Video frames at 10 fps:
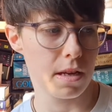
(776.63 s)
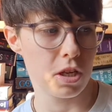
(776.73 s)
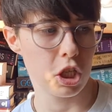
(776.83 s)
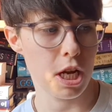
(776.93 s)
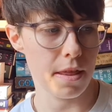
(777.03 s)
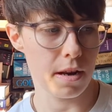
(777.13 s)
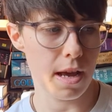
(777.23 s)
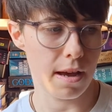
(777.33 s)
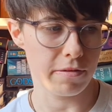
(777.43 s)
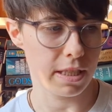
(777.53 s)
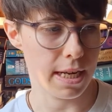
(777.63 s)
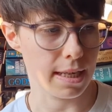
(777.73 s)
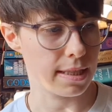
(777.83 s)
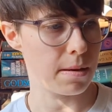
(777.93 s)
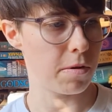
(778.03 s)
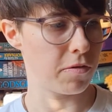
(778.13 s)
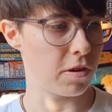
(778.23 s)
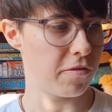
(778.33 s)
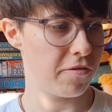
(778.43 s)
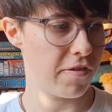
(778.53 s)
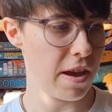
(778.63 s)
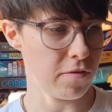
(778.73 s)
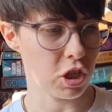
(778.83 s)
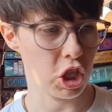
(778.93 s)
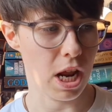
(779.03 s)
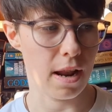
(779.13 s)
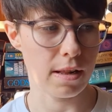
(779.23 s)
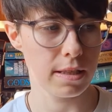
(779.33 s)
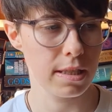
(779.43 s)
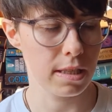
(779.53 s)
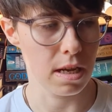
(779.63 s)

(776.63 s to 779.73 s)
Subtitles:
Share the love and tag some of your favorite channels.